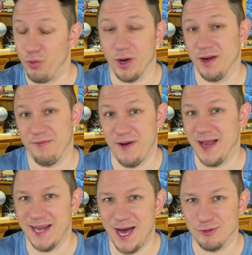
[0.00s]
going to
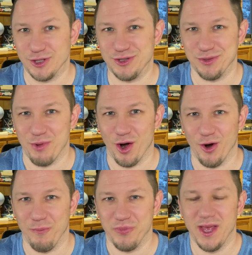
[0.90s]
find out
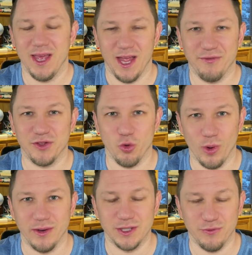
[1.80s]
tomorrow if they're
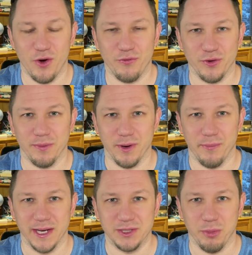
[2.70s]
willing to vote for the bill by